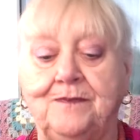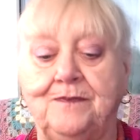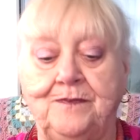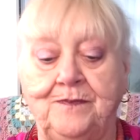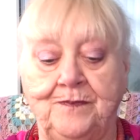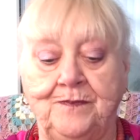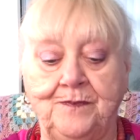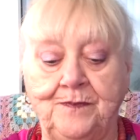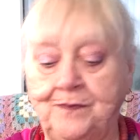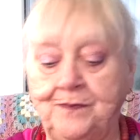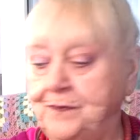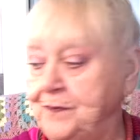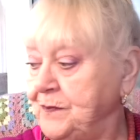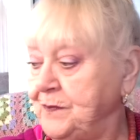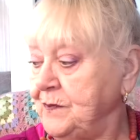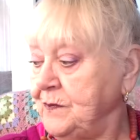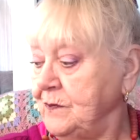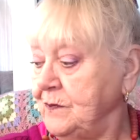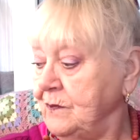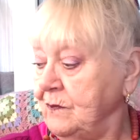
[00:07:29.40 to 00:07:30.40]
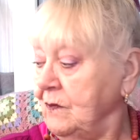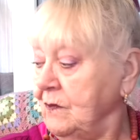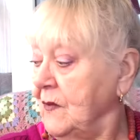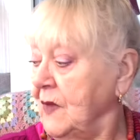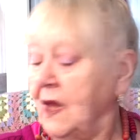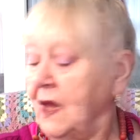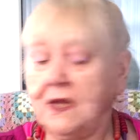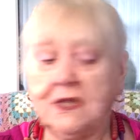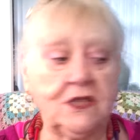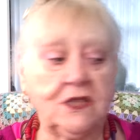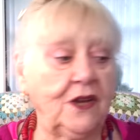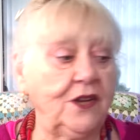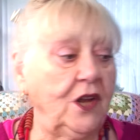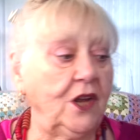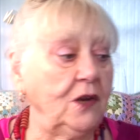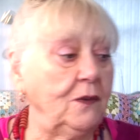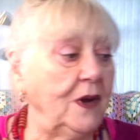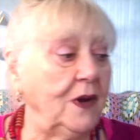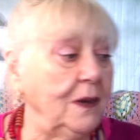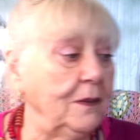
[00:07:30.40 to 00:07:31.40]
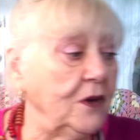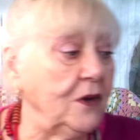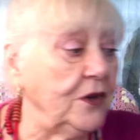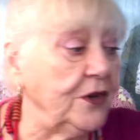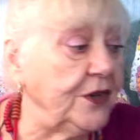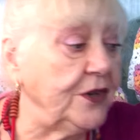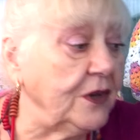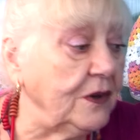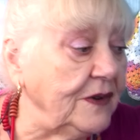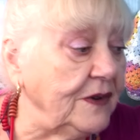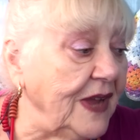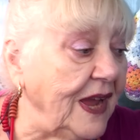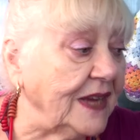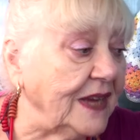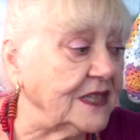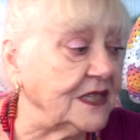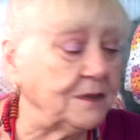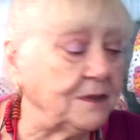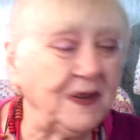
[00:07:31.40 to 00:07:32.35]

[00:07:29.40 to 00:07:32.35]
Mm-hmm. So I don't know what I'm going to do next,